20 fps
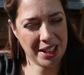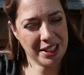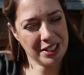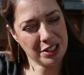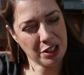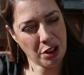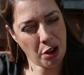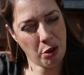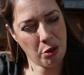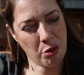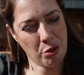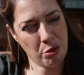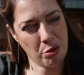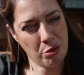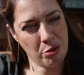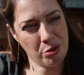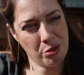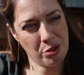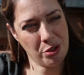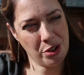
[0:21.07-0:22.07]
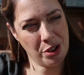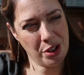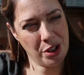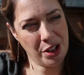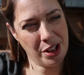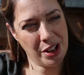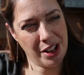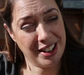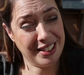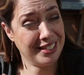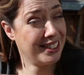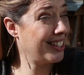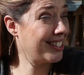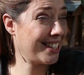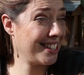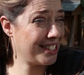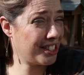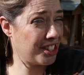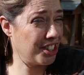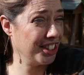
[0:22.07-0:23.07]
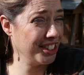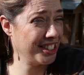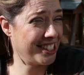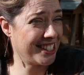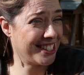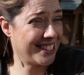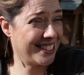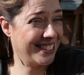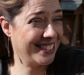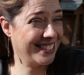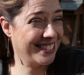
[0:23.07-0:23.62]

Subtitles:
So let's get started.